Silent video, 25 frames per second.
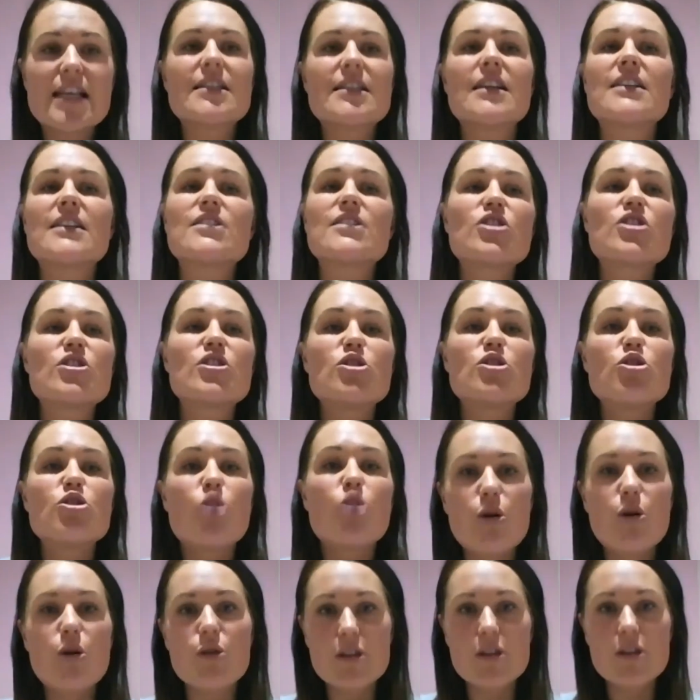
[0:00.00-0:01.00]
and it's just
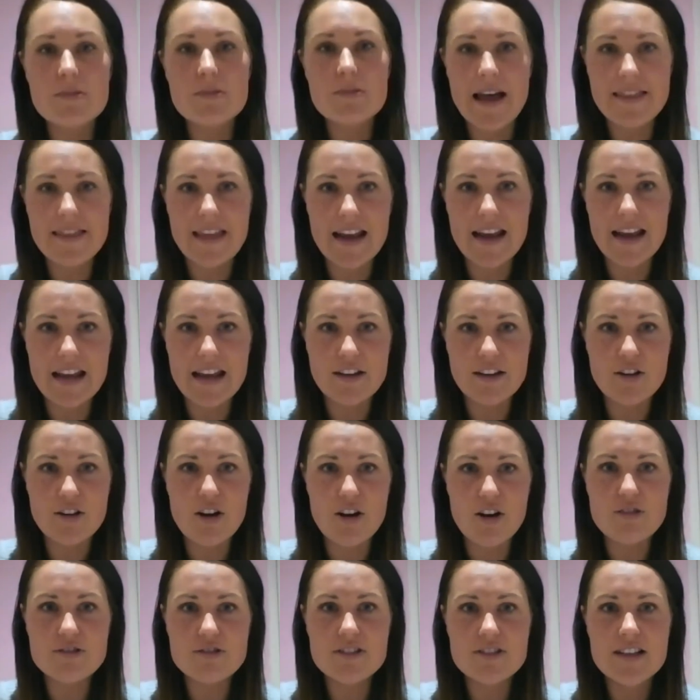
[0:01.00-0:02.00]
not all about that end
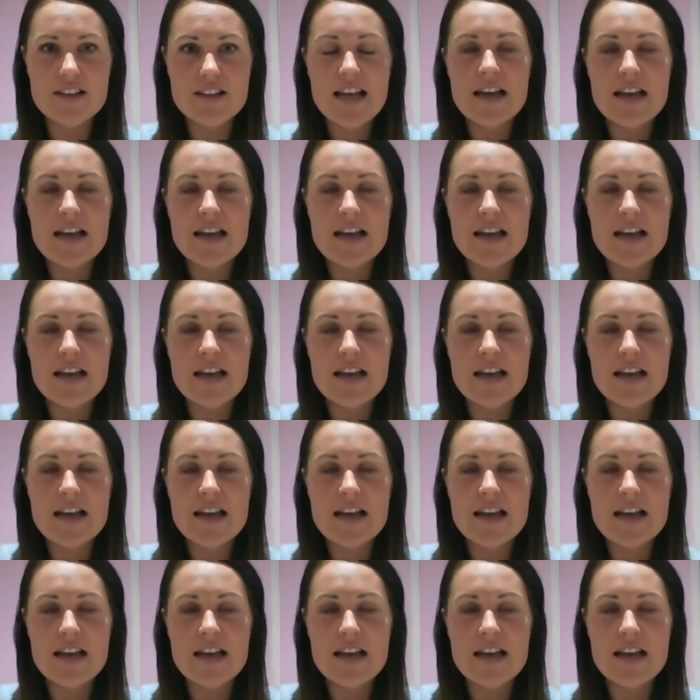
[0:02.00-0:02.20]
goal